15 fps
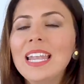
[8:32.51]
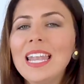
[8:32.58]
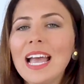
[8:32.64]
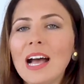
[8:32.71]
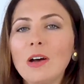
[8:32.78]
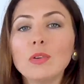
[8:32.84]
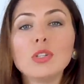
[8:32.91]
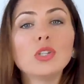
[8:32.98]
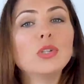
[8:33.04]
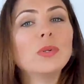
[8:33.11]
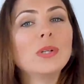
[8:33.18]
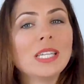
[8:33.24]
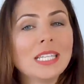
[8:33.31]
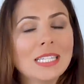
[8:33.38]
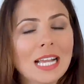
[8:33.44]
Now,
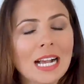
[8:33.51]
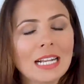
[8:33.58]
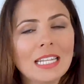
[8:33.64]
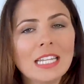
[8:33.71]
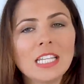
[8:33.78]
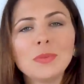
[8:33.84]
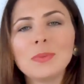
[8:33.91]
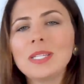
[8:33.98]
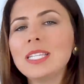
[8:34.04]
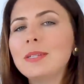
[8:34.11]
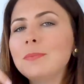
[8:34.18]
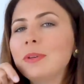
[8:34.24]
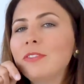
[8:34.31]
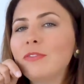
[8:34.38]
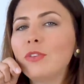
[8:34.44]
do exactly as we
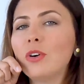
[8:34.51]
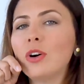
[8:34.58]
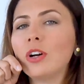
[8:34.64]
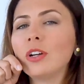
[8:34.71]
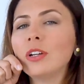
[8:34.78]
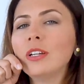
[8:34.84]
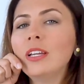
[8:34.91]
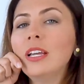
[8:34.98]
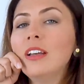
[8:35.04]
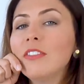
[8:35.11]
did before.